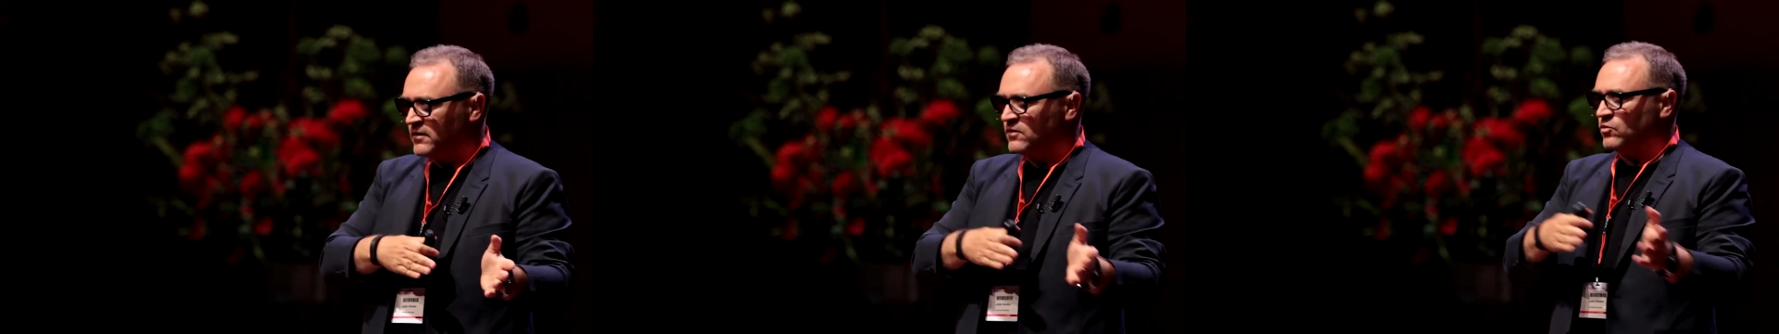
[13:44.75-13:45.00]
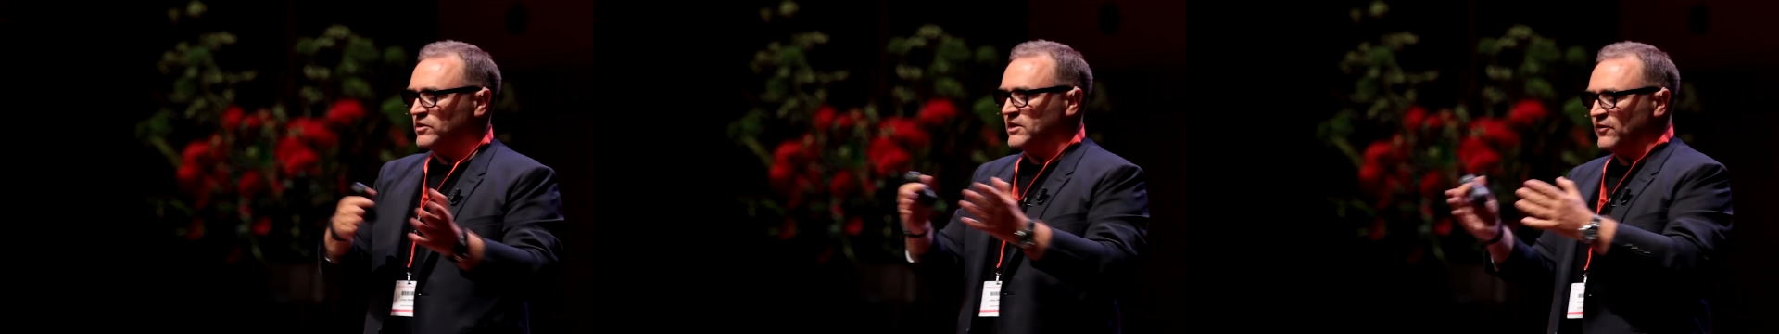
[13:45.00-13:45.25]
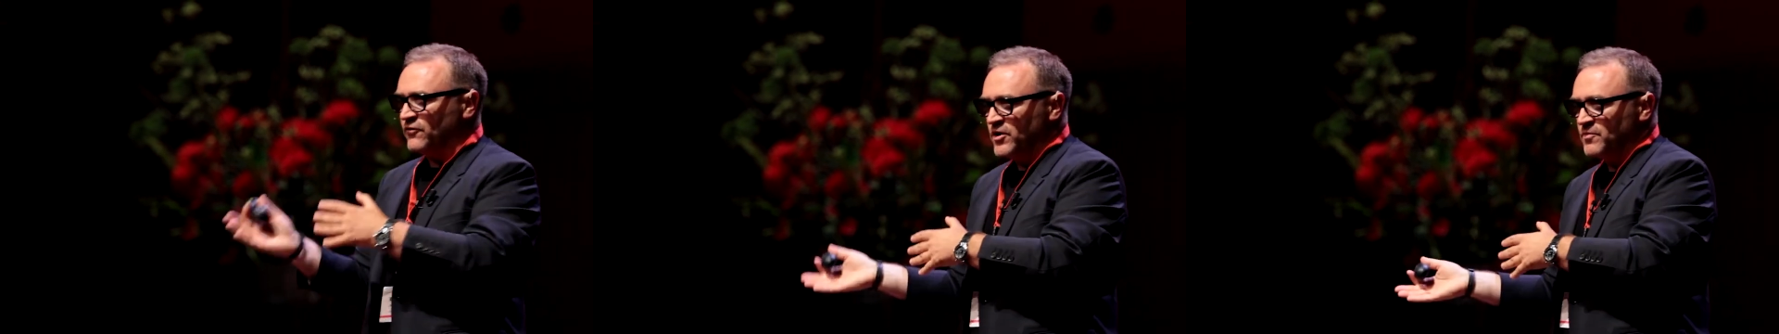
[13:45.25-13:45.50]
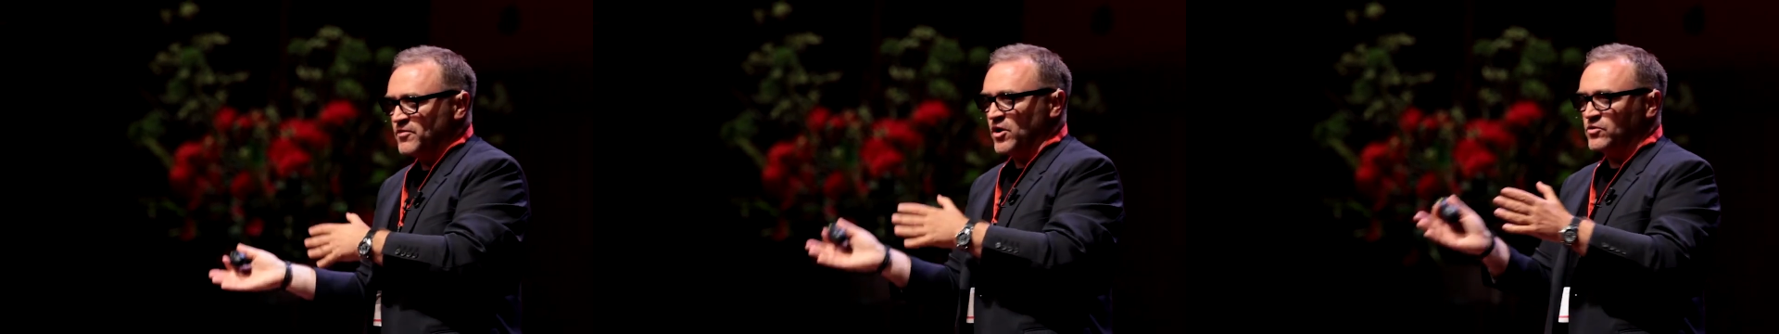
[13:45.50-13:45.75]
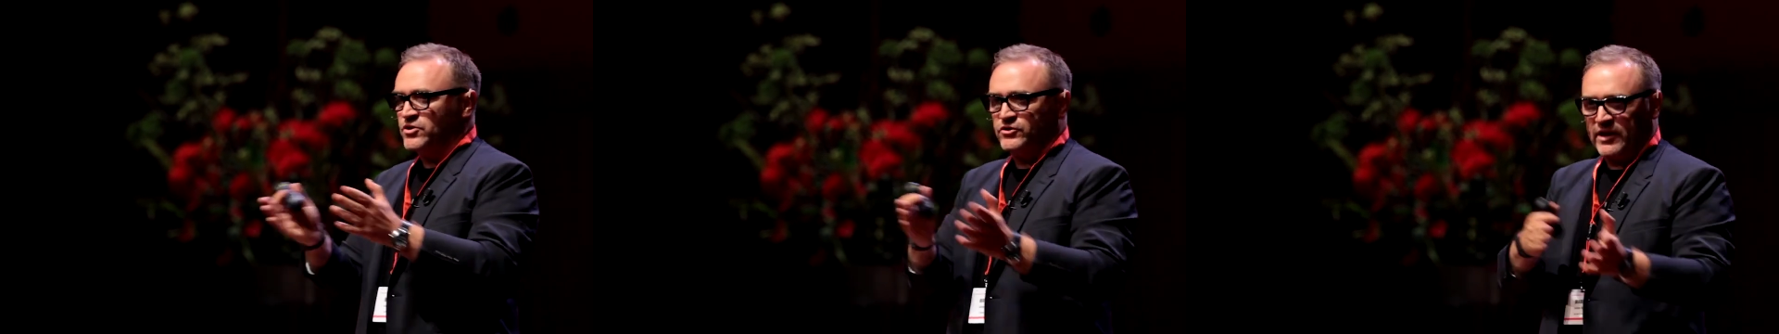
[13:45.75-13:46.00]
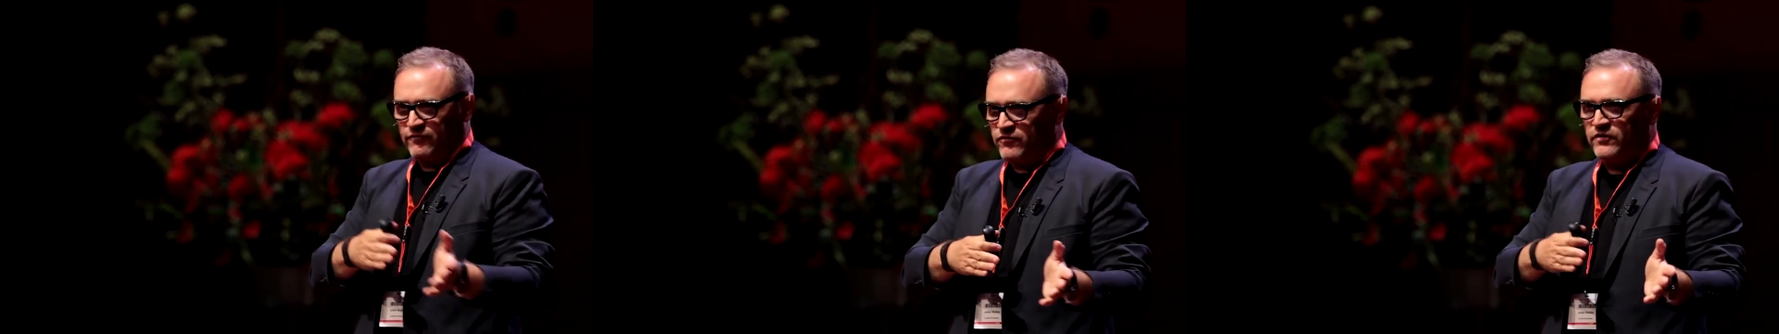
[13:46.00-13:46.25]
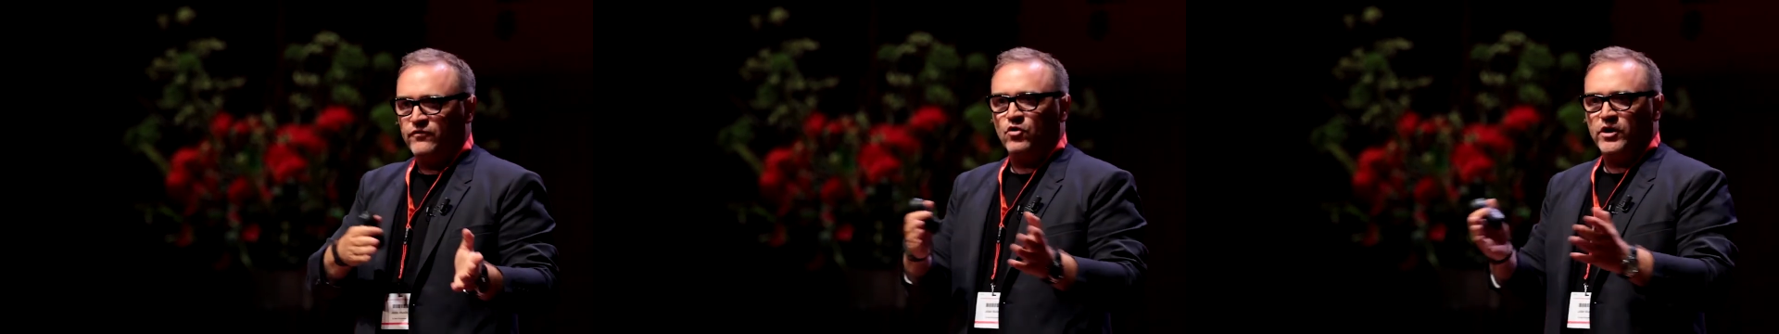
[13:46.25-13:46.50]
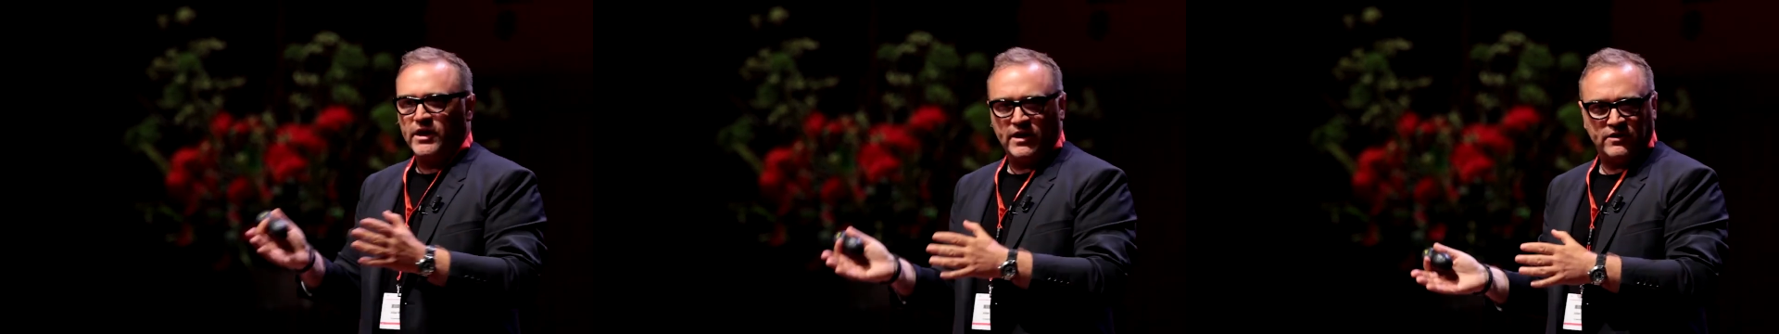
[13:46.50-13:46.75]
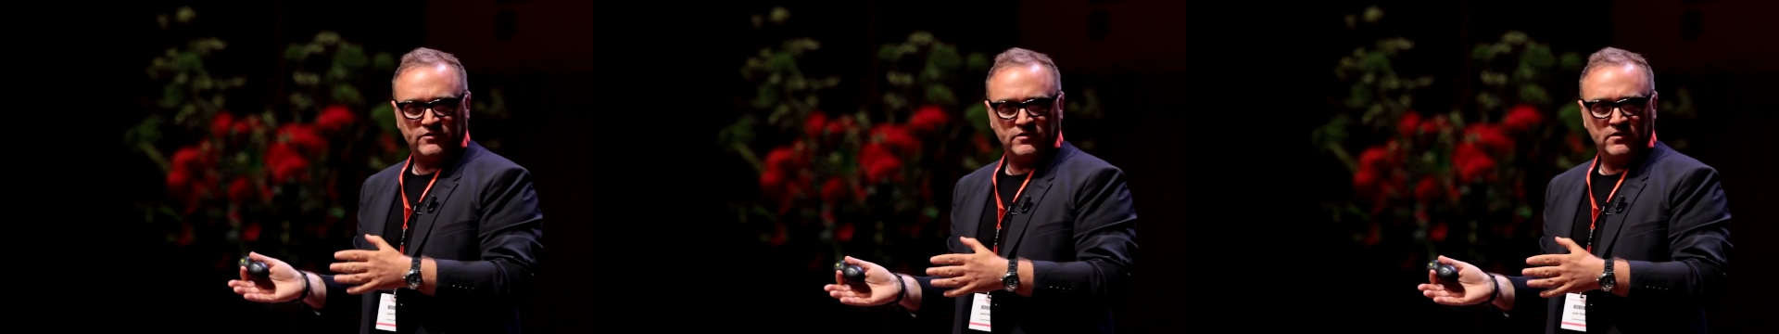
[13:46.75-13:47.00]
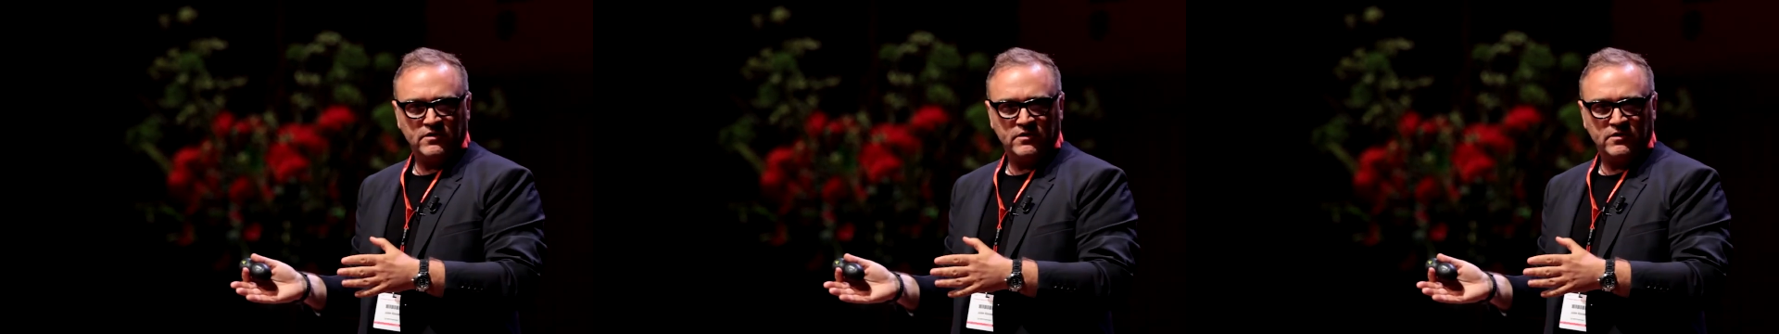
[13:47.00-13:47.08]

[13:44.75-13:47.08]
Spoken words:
with different approaches every 4 years.